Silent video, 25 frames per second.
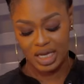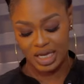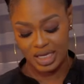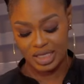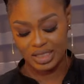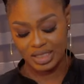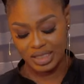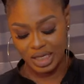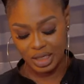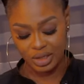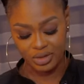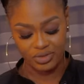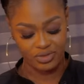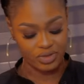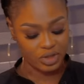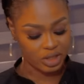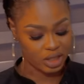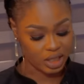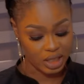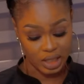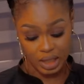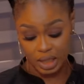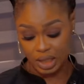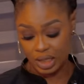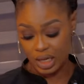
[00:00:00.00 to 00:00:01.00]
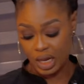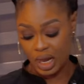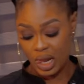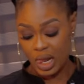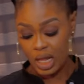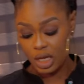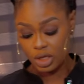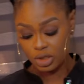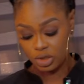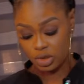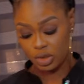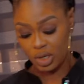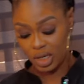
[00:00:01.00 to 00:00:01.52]
inside of the cake.
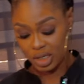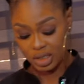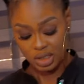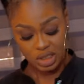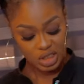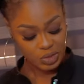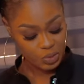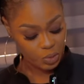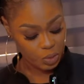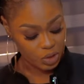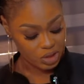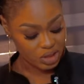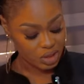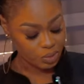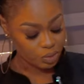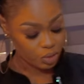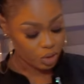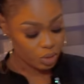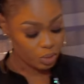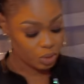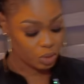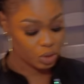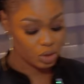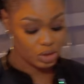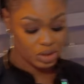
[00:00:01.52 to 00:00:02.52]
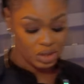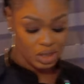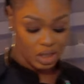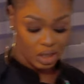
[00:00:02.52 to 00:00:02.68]
So at this point, I'm going to be using